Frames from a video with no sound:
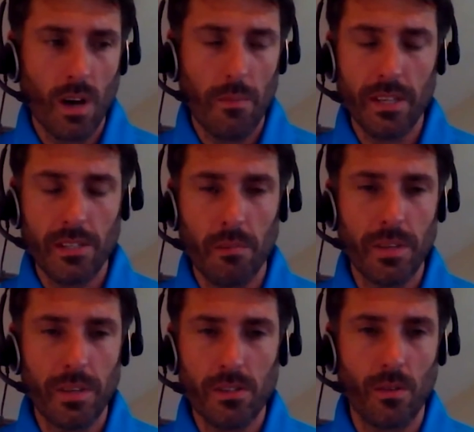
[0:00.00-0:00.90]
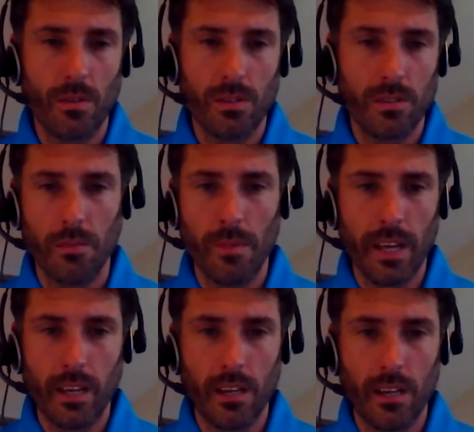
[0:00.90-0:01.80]
It's the business owners that are
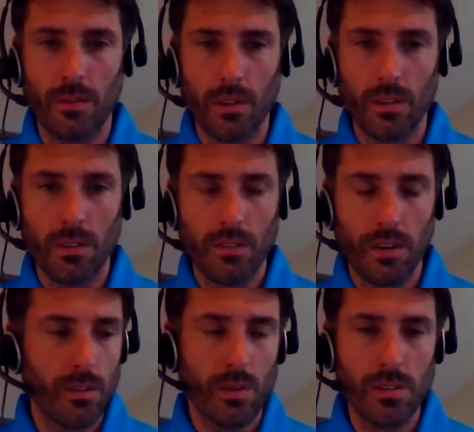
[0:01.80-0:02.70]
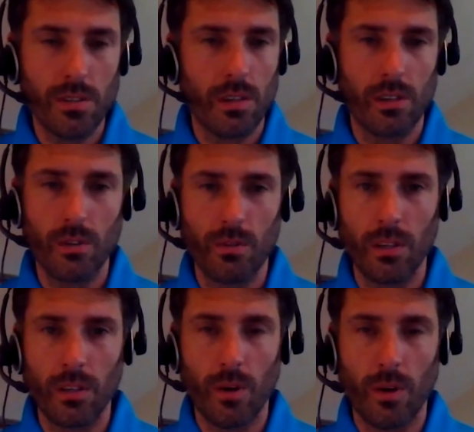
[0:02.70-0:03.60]
making it in the world. They're the ones that are doing
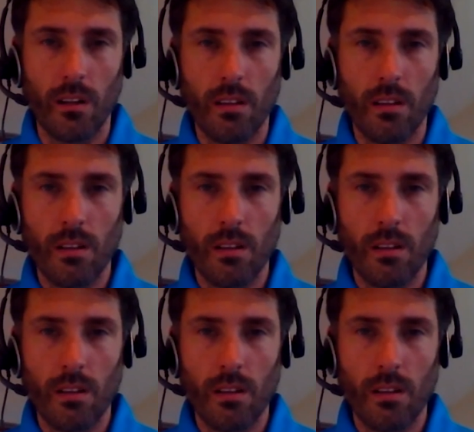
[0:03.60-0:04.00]
really well.